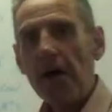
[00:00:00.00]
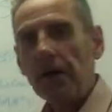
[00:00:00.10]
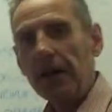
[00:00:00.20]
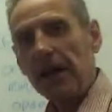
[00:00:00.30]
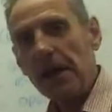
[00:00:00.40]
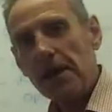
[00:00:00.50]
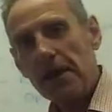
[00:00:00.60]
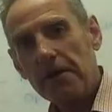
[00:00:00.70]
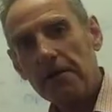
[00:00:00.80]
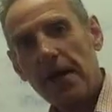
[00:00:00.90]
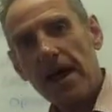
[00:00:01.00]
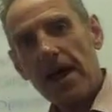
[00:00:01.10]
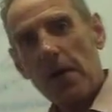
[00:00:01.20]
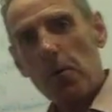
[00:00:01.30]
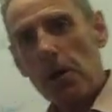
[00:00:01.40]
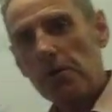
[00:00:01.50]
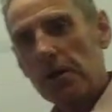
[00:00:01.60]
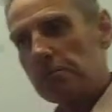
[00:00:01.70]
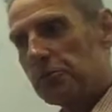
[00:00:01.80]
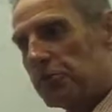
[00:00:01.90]
Well, hello there.
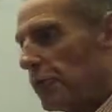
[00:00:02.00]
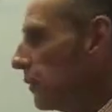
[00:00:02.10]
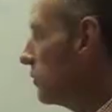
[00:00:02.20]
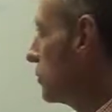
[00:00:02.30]
Welcome to